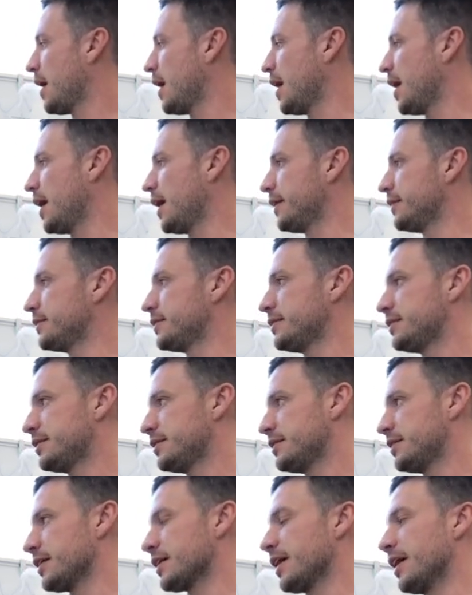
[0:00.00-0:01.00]
And
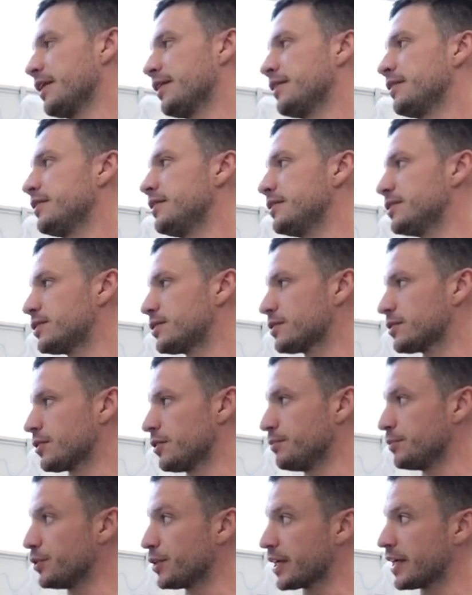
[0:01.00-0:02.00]
again, these
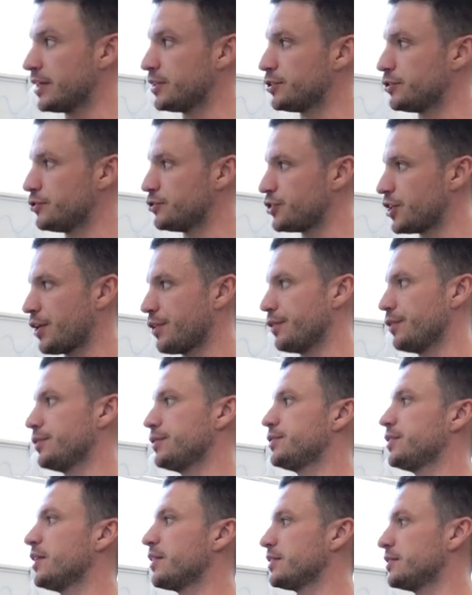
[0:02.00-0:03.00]
communication
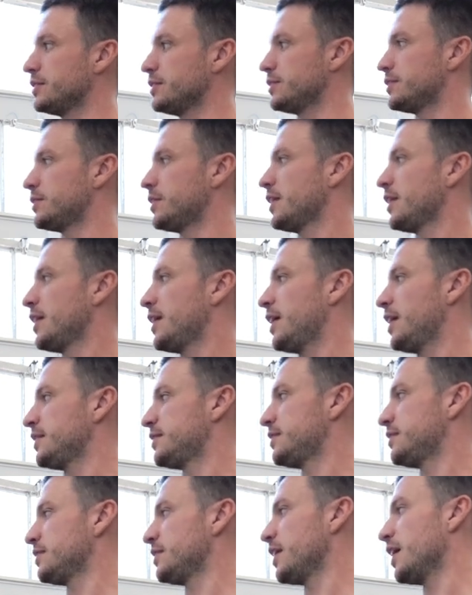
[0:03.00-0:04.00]
channels are these
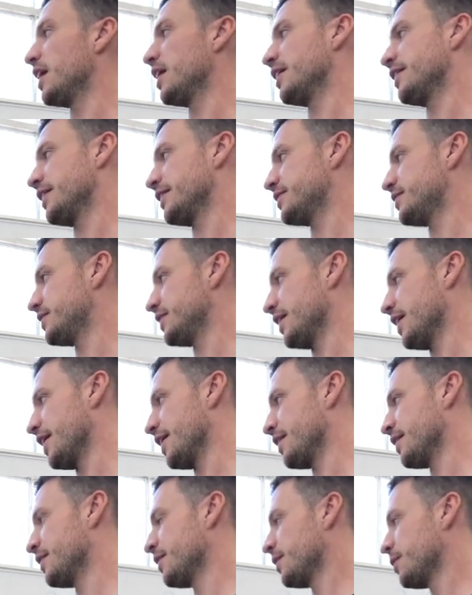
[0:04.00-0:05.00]
SCL and
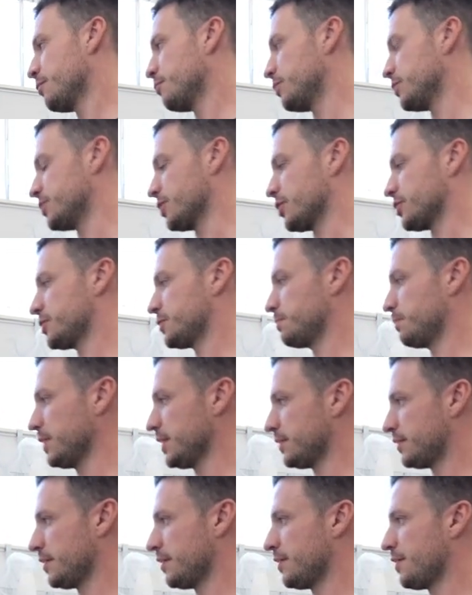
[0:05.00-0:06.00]
SDA, which are
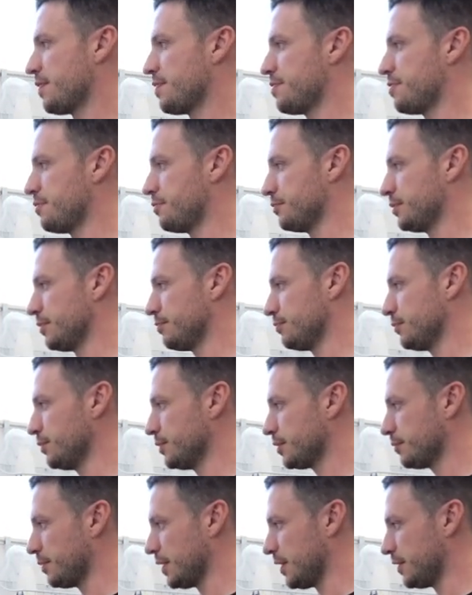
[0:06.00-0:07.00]
split through the
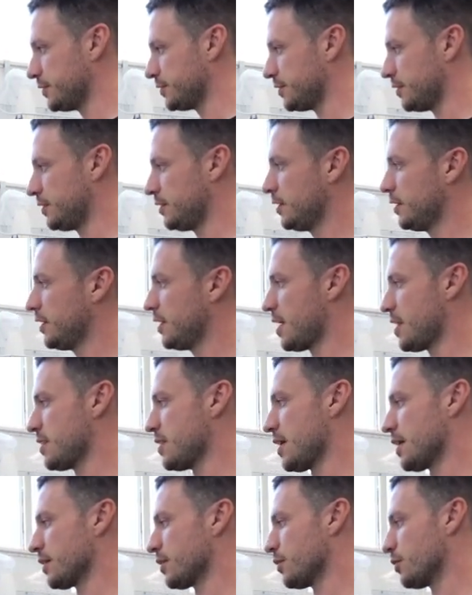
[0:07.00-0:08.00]
multiplexer
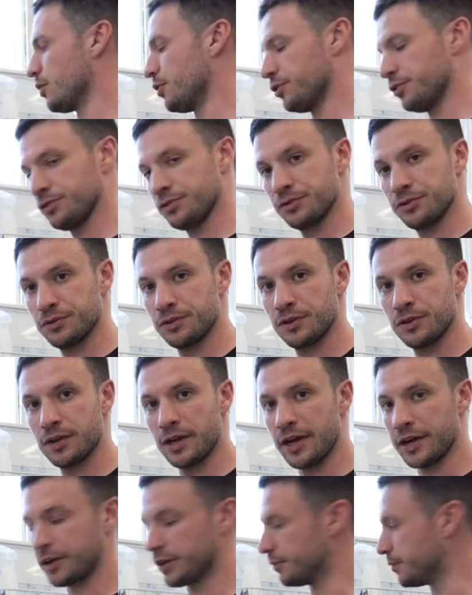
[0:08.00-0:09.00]
and then go
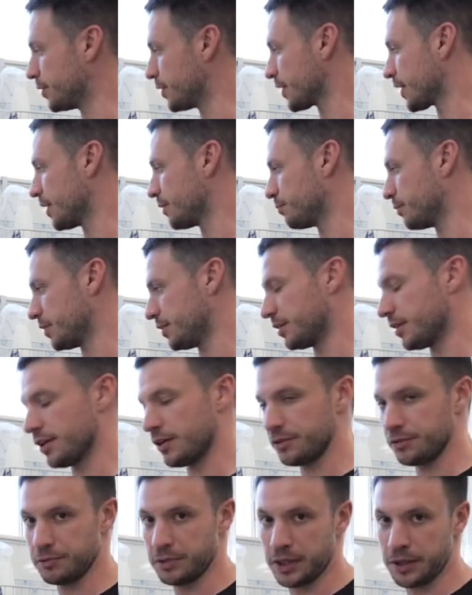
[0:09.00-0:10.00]
and communicate with the
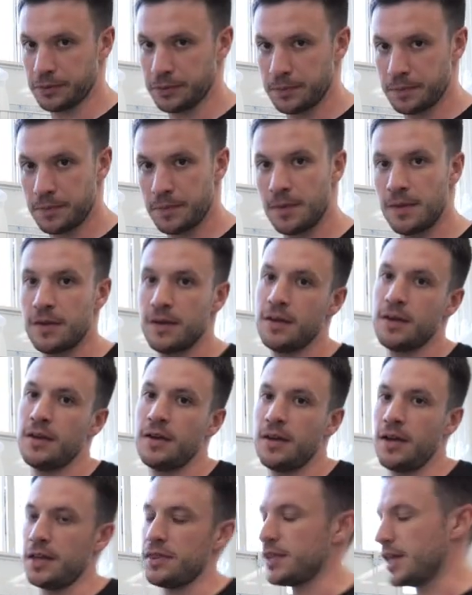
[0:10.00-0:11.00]
Arduino.
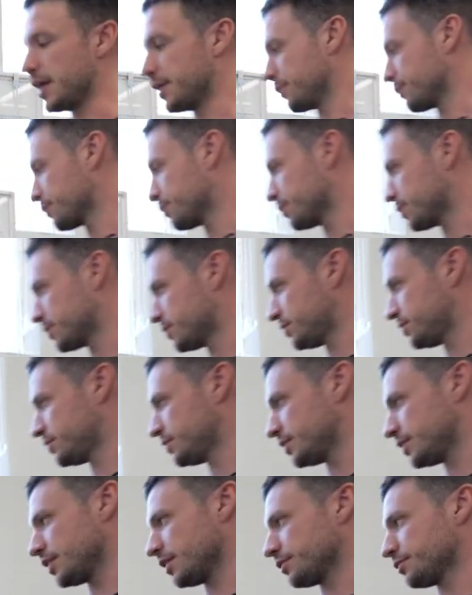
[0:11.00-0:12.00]
And then, of course,
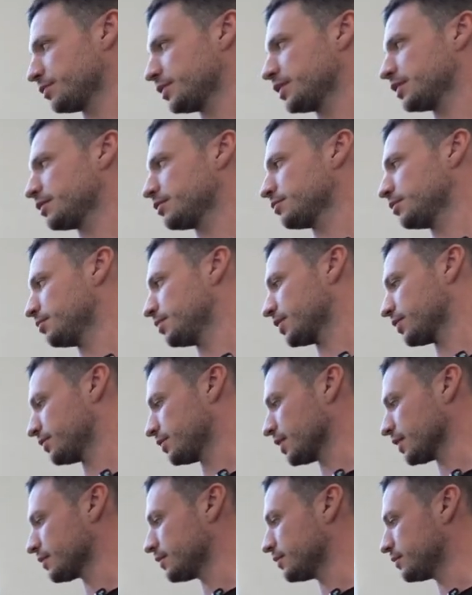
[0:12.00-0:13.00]
the Arduino will be
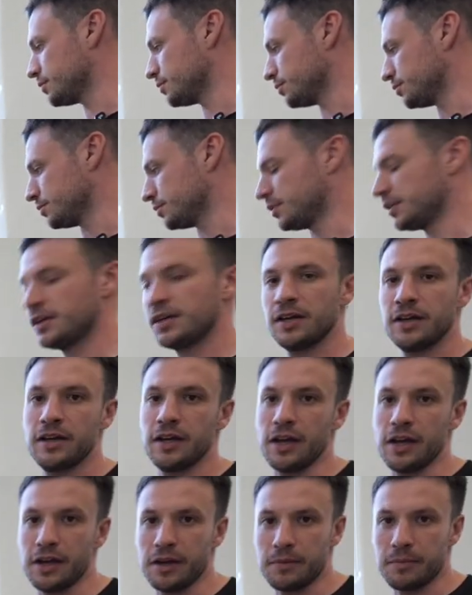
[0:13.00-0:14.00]
connected to
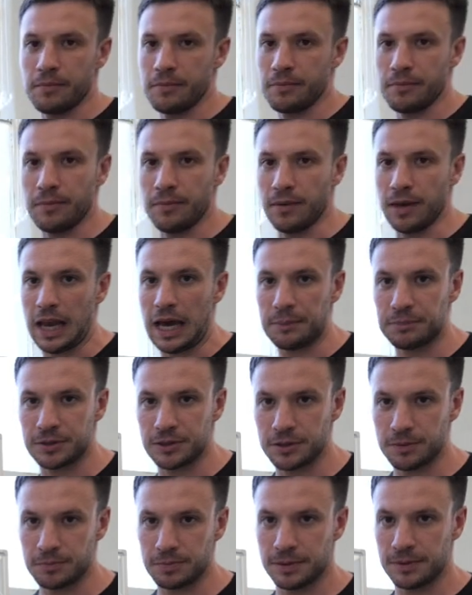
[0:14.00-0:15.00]
a
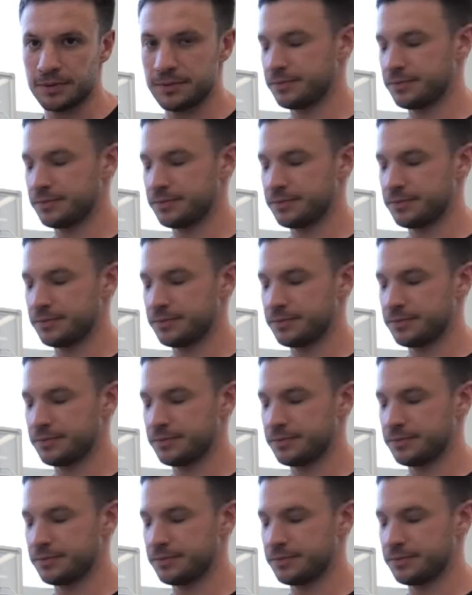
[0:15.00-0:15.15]
laptop